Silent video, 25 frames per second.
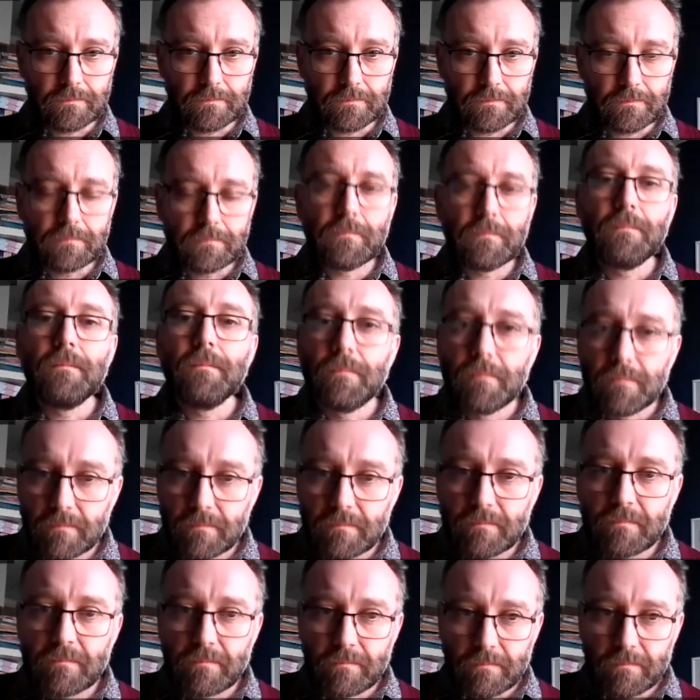
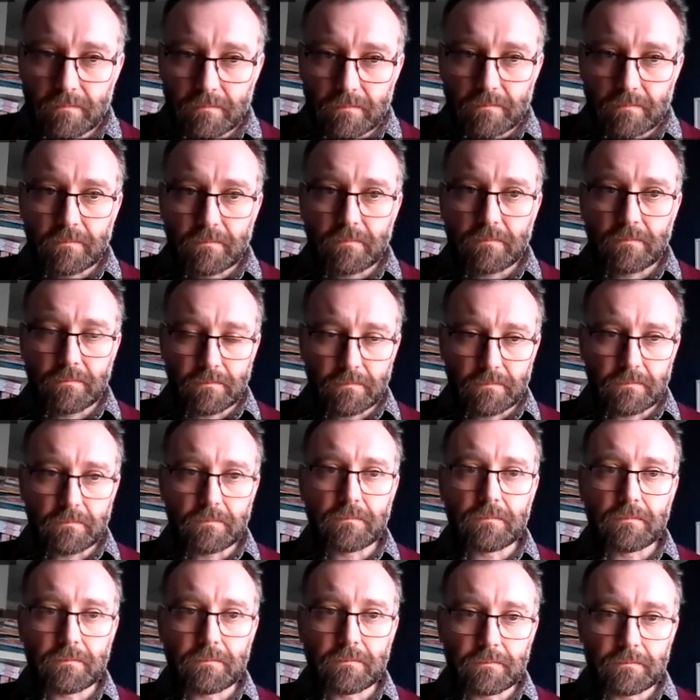
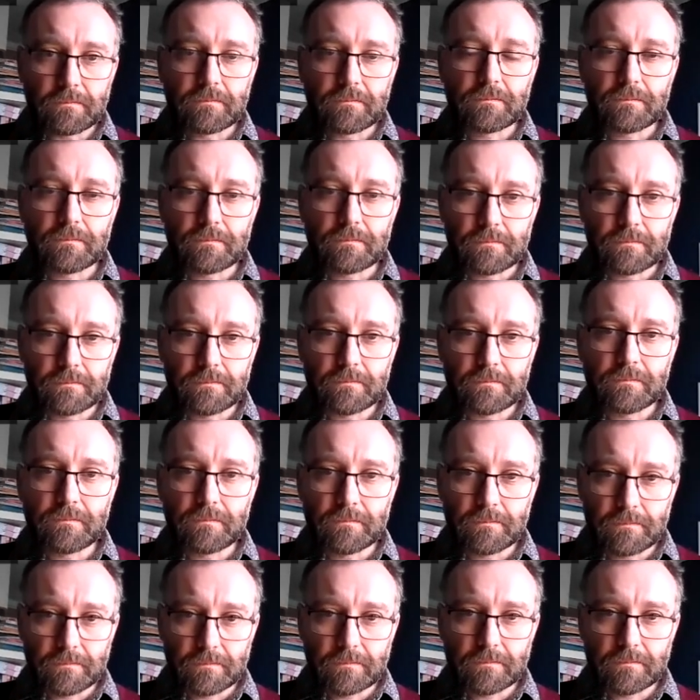
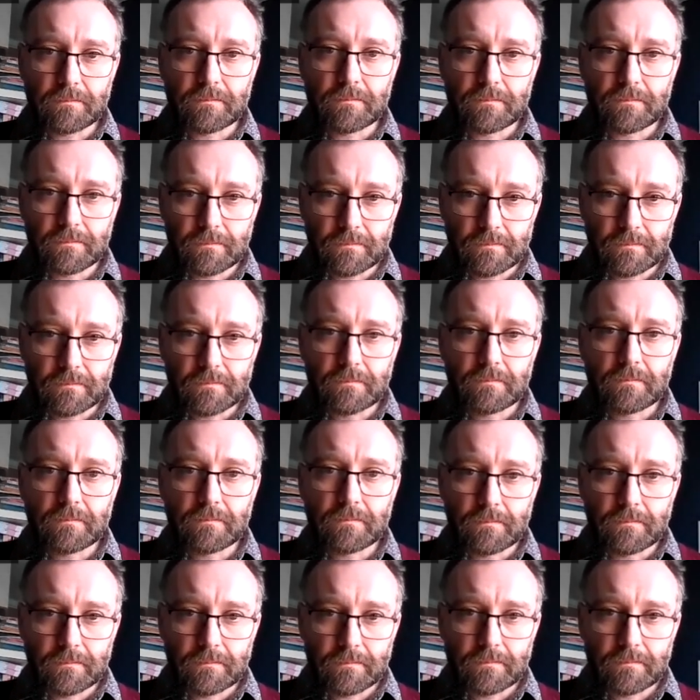
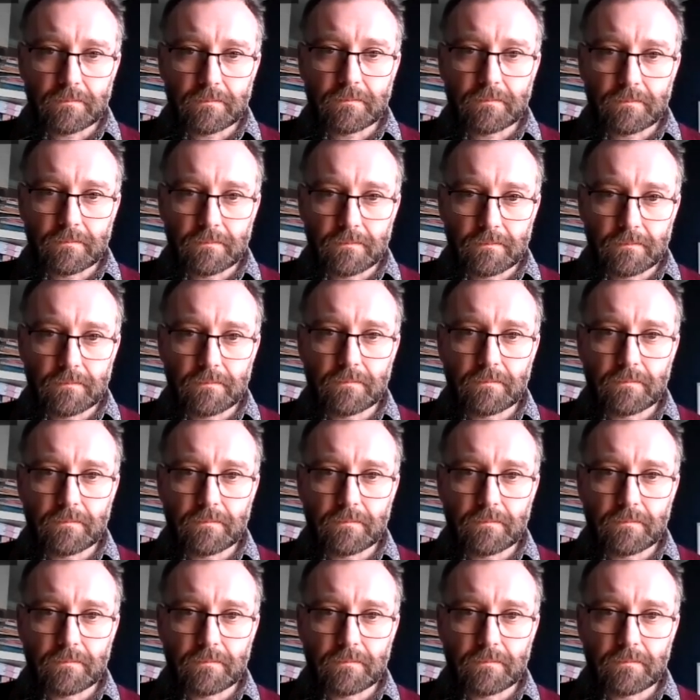The person shown says nothing.